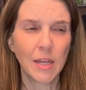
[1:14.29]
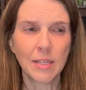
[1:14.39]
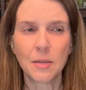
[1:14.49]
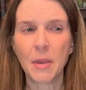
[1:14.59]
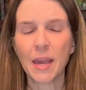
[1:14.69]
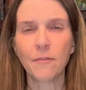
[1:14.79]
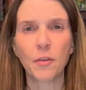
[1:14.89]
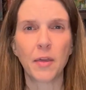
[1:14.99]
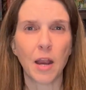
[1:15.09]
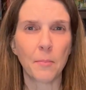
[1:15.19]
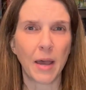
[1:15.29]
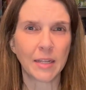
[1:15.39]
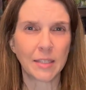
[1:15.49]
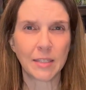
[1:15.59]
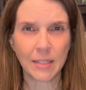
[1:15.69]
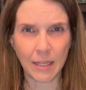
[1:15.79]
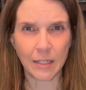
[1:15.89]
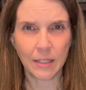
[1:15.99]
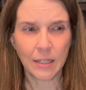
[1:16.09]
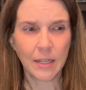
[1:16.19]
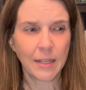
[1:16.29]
to make everything our bodies need.